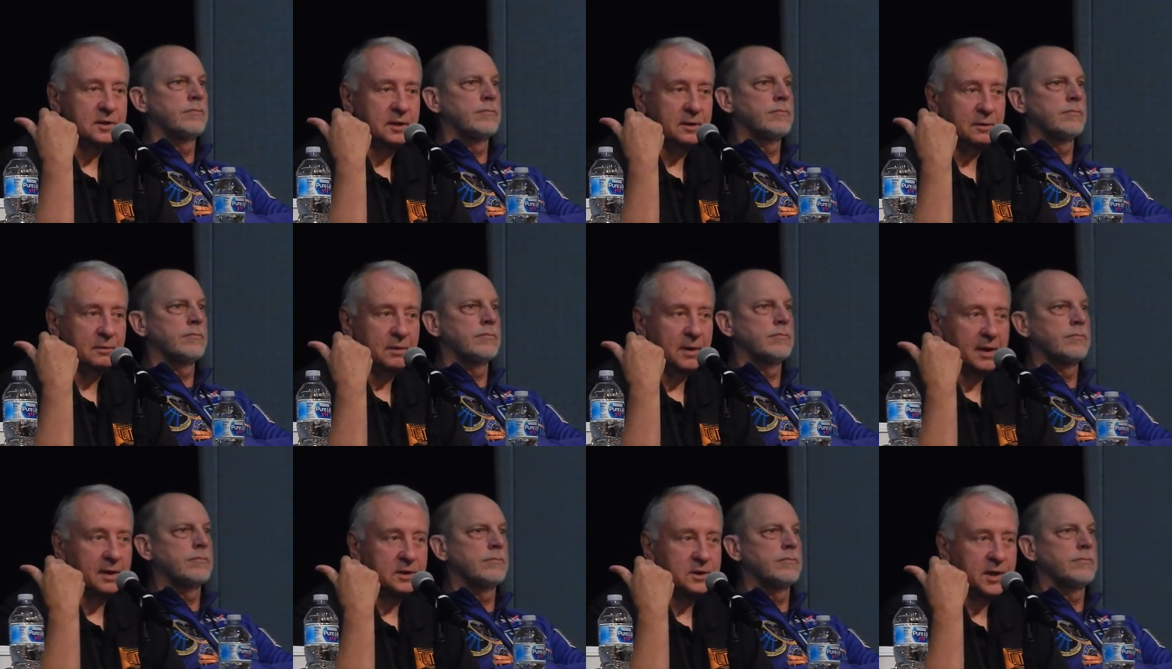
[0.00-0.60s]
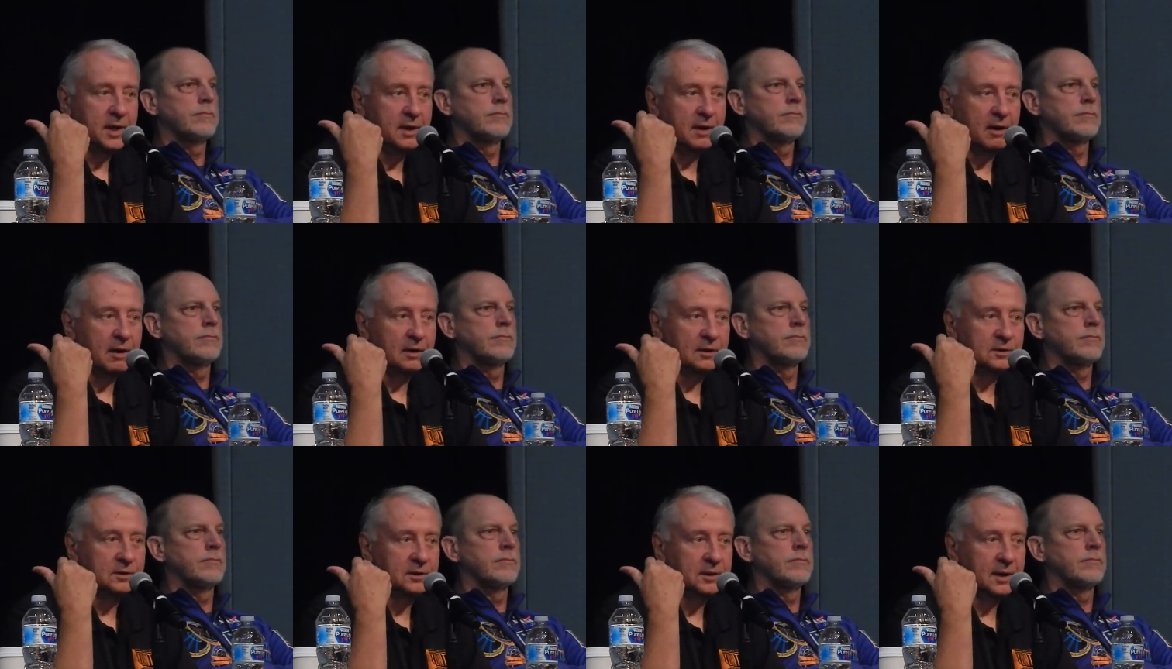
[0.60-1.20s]
Speaker 1: to uh,
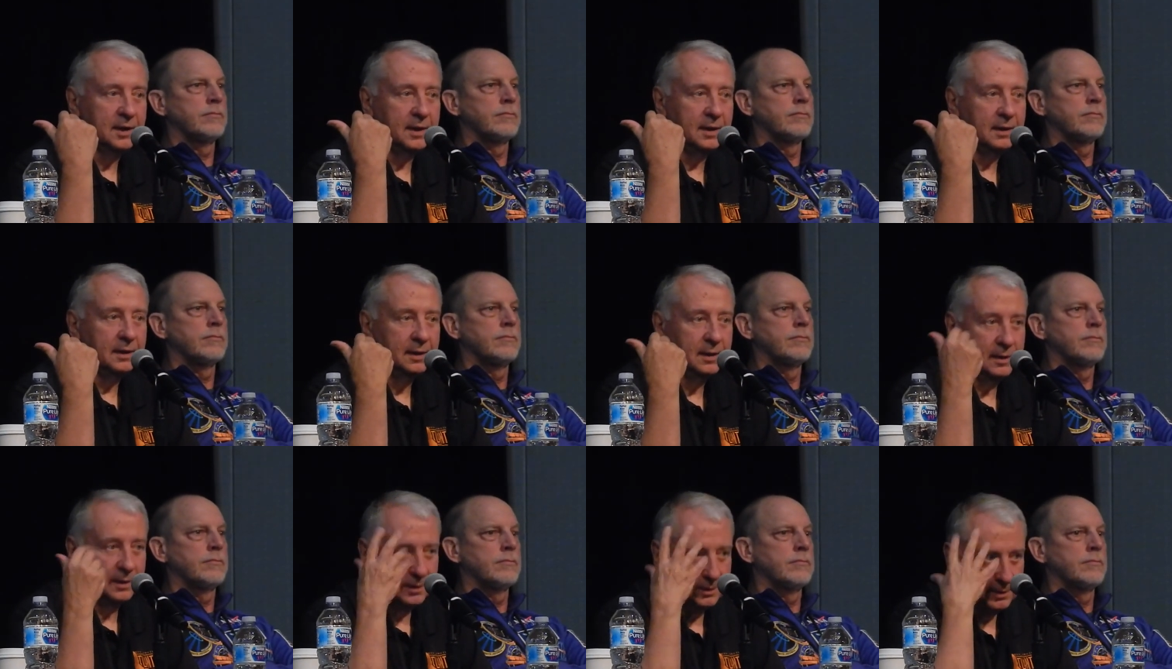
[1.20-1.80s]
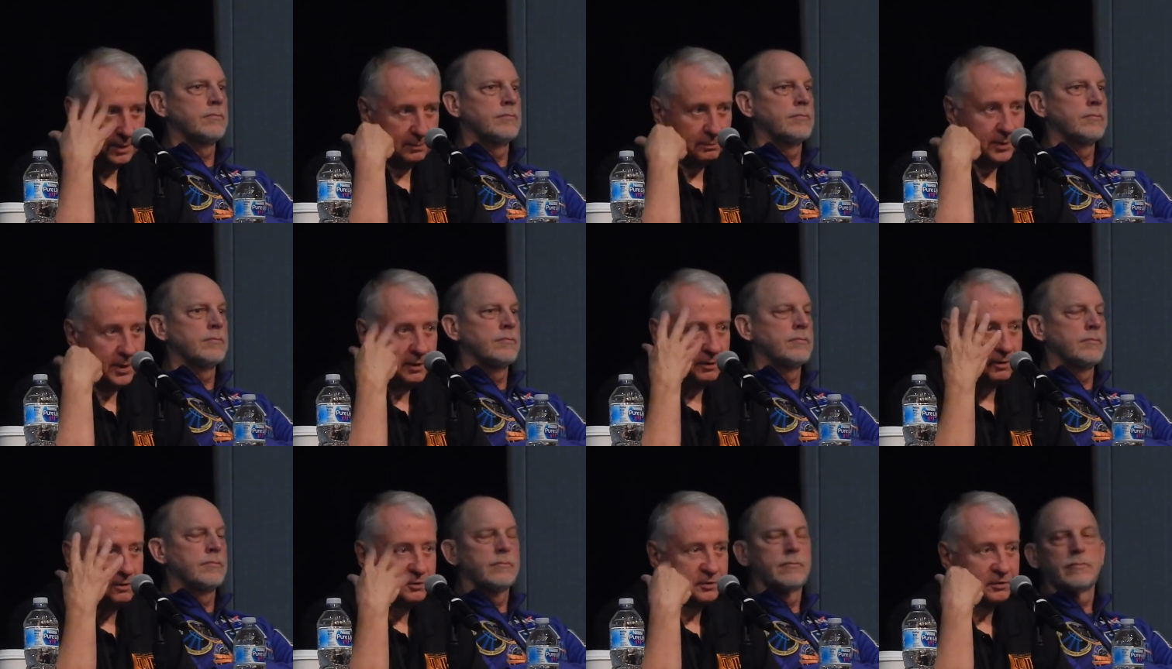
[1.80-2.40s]
JR's uh, uh,
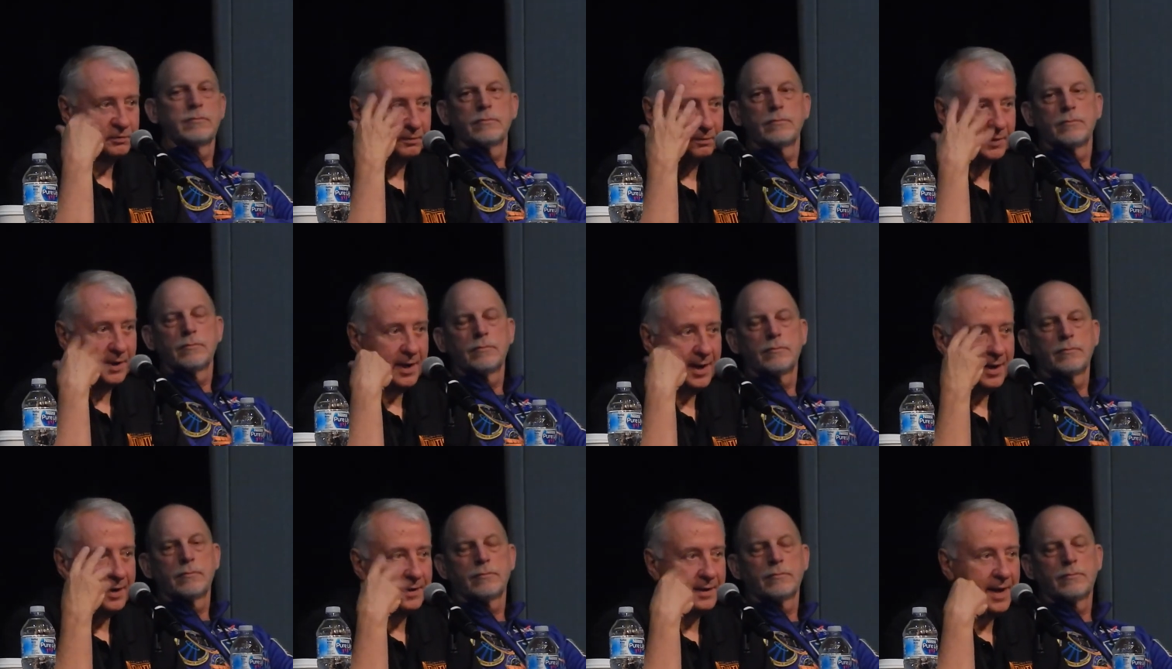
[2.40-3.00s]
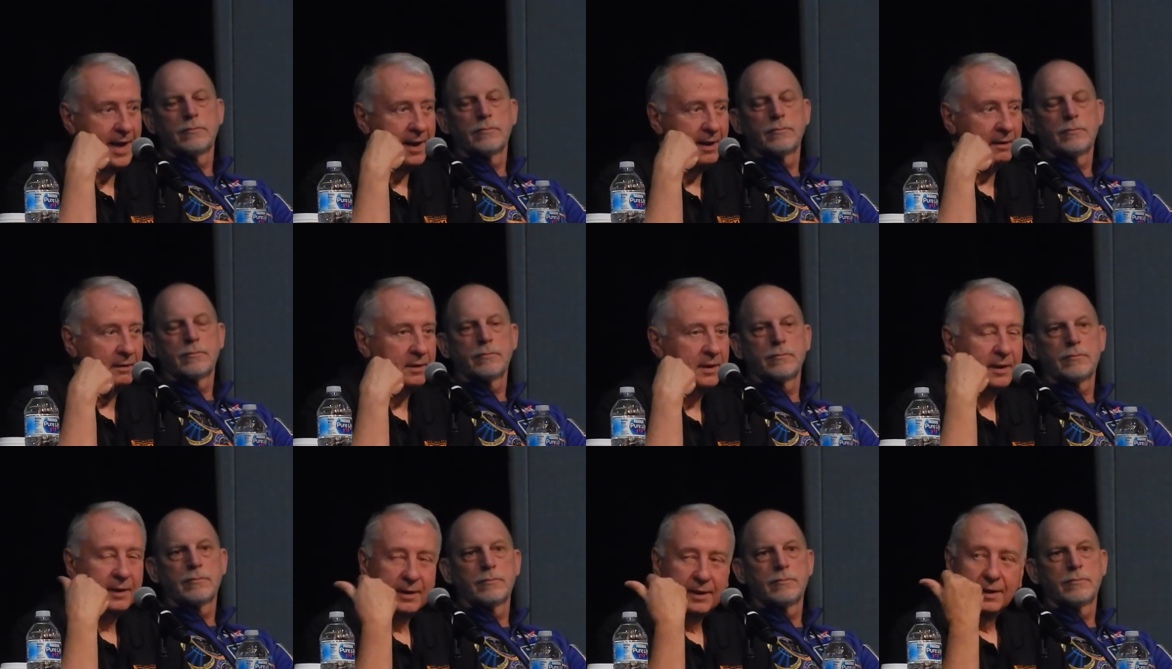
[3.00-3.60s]
appearance from the head
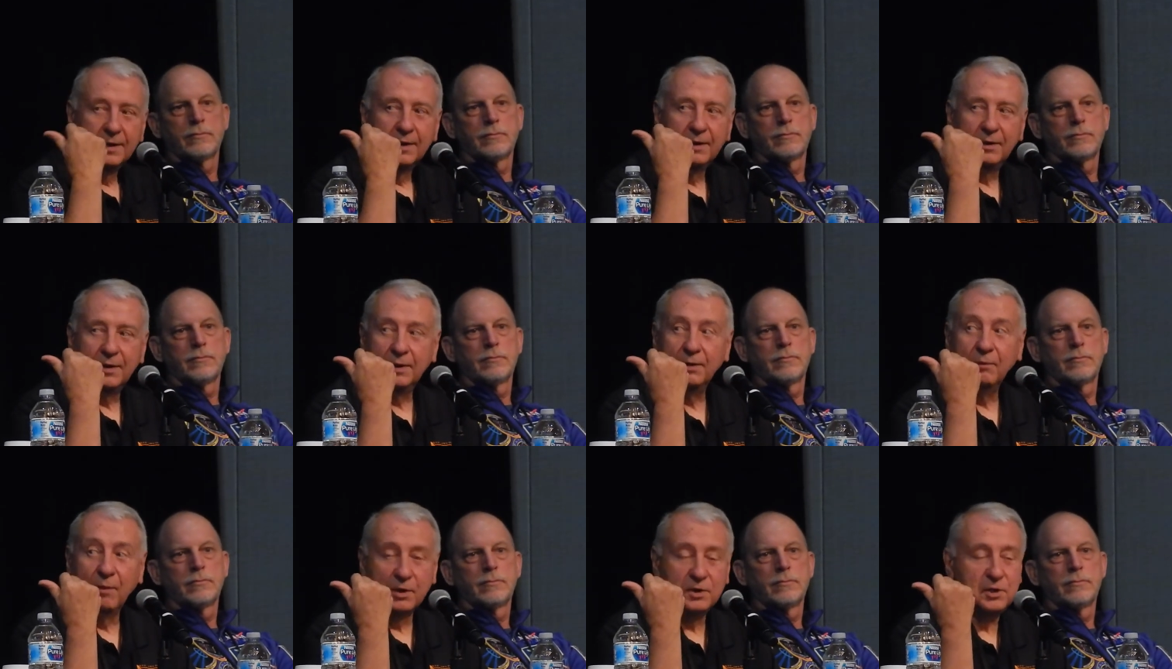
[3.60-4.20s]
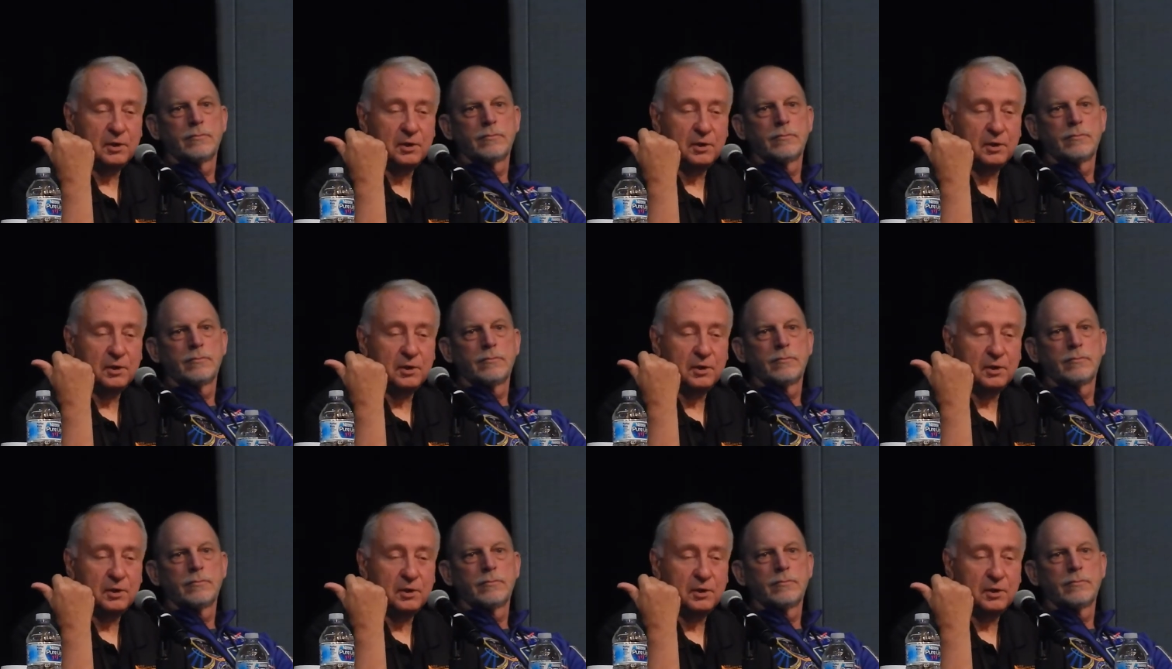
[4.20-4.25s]
down. What